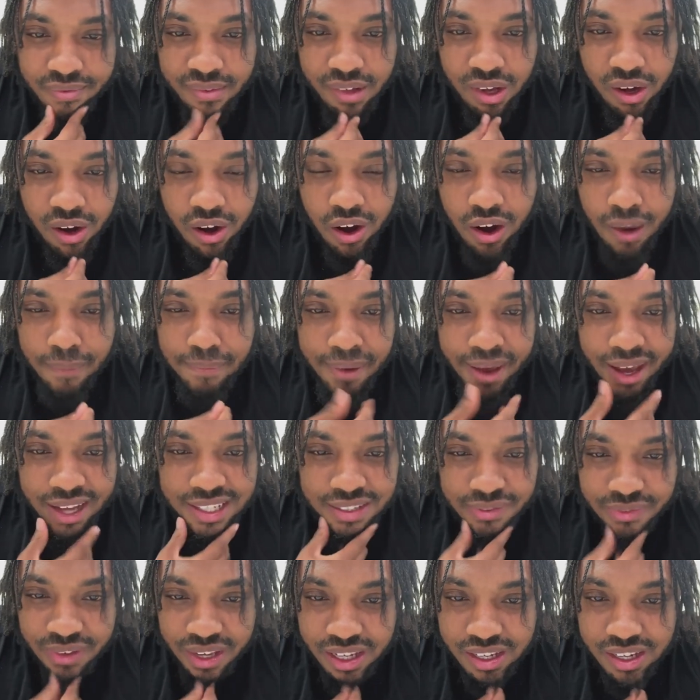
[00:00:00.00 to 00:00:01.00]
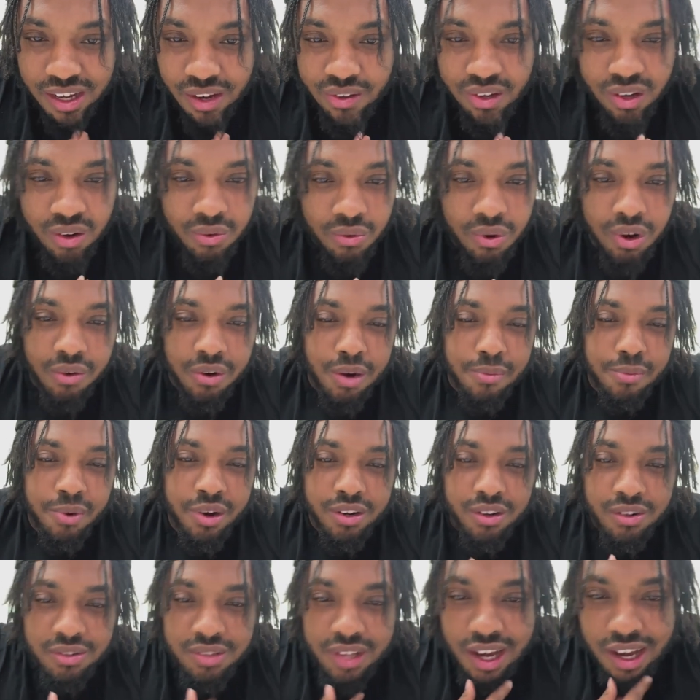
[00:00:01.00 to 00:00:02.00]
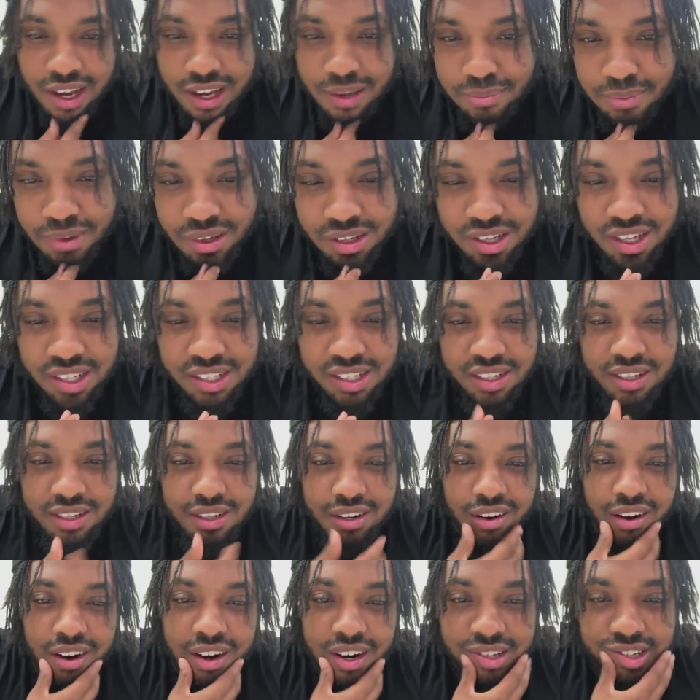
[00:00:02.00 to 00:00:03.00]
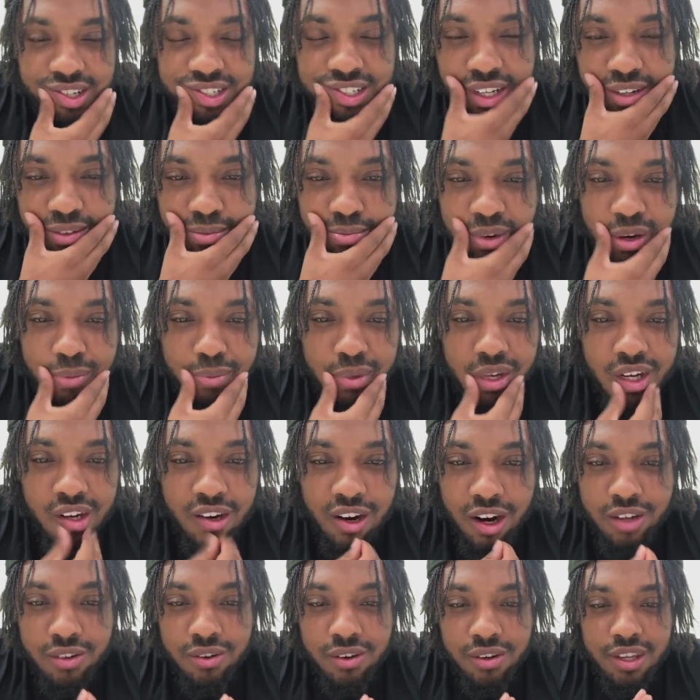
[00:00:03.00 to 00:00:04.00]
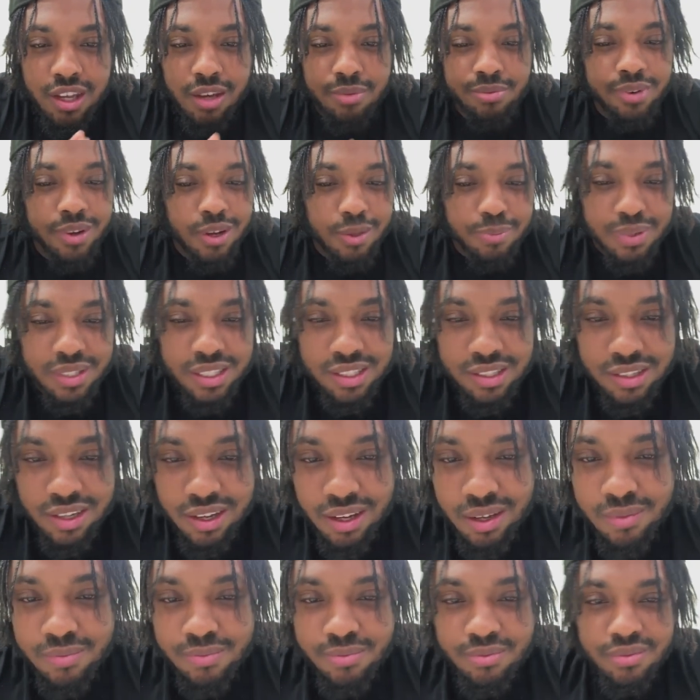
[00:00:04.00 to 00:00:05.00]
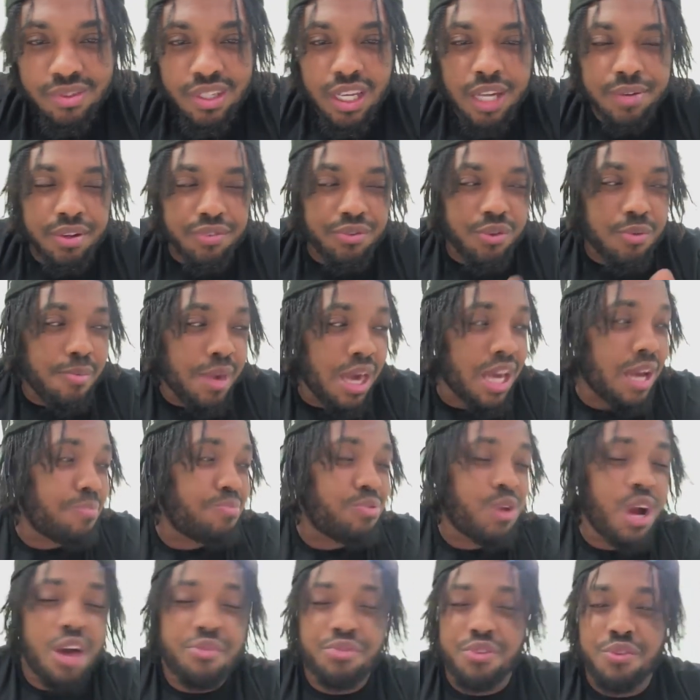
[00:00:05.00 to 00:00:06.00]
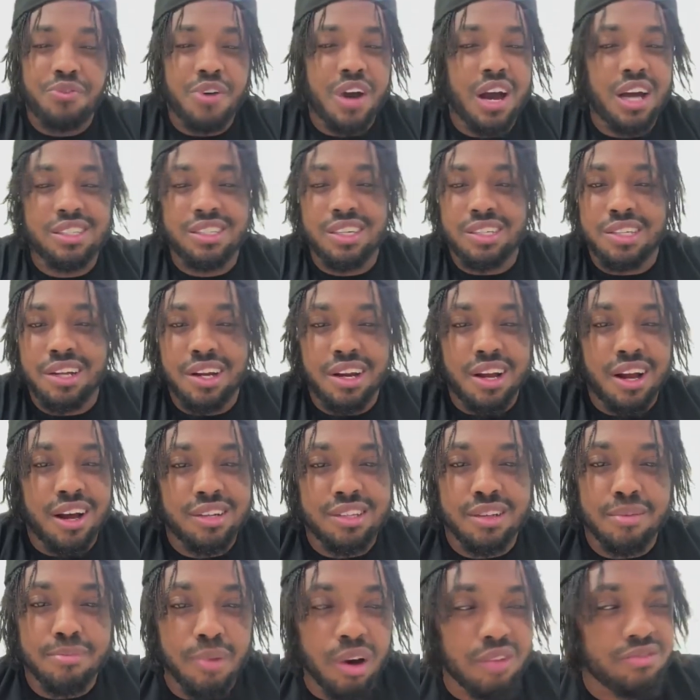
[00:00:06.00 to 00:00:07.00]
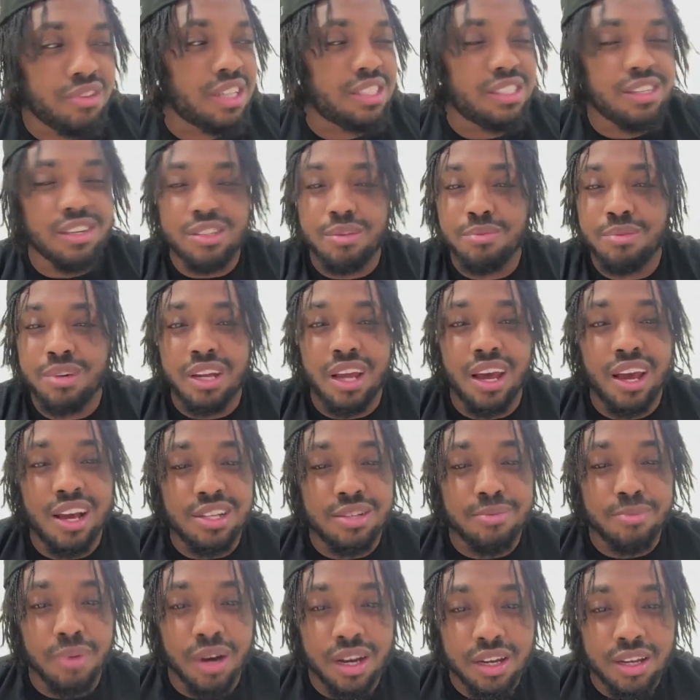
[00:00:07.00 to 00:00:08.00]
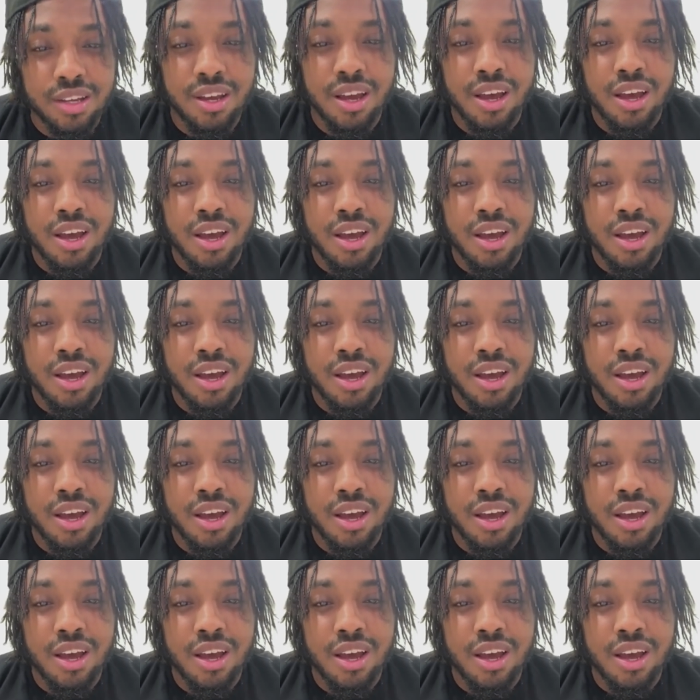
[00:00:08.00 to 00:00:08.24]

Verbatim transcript: all passive income, you don't want to worry about no liabilities of the car. Listen, bring me a car, you're going to keep 30%. Even if you make a profit of five, six hundred dollars a month, that's still some good ass money.